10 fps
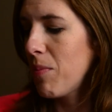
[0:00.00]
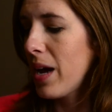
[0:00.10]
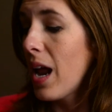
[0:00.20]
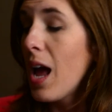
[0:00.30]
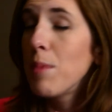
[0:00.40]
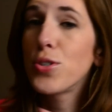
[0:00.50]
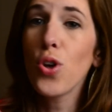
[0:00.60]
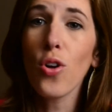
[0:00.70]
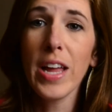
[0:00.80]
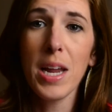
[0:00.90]
but I'm
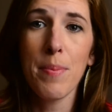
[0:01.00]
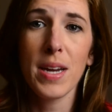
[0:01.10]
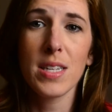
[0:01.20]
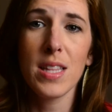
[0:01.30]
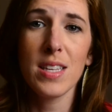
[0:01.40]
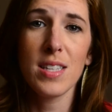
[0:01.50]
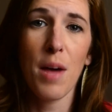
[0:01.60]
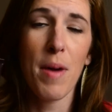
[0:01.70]
so glad I picked this up.